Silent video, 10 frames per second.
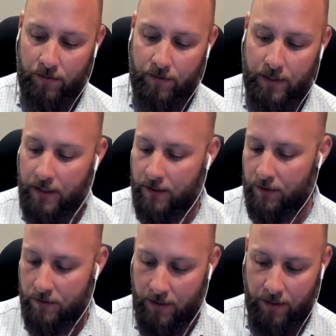then
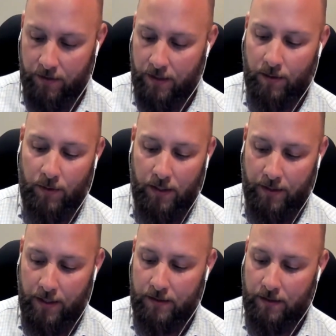you say, okay, well,
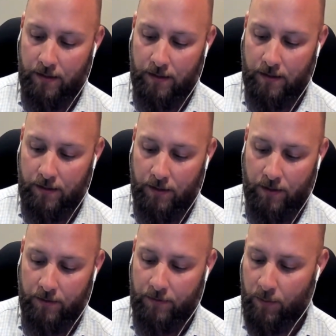that, if